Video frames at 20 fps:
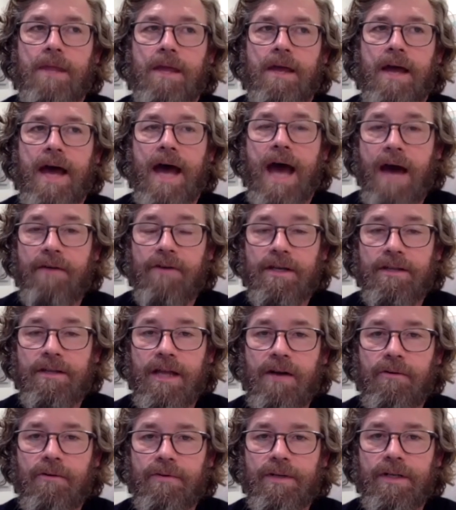Having
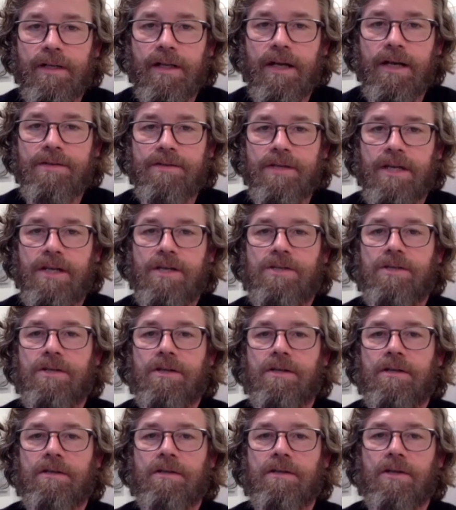that
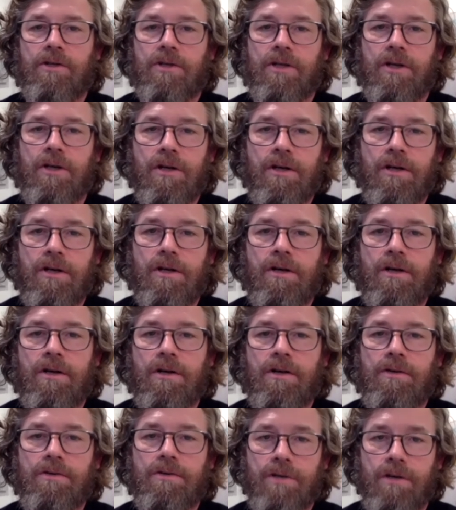realization
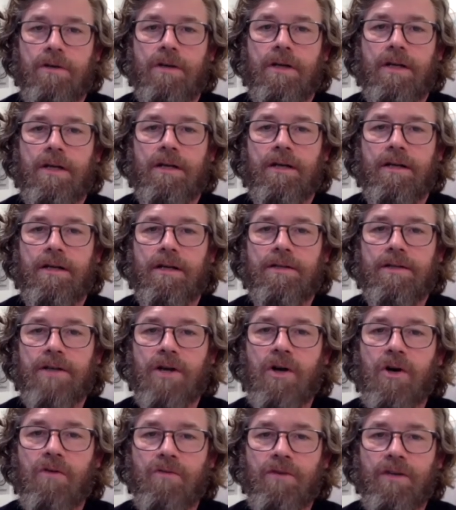occur during
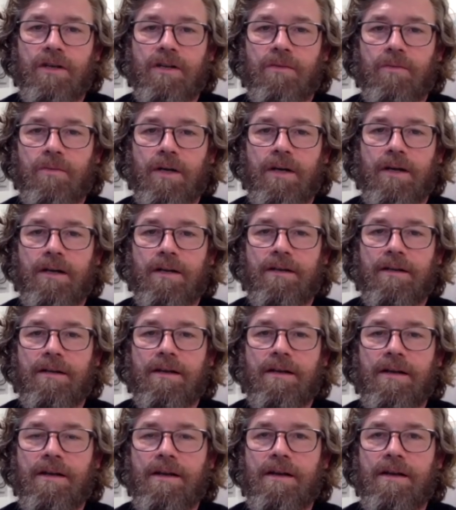COVID, when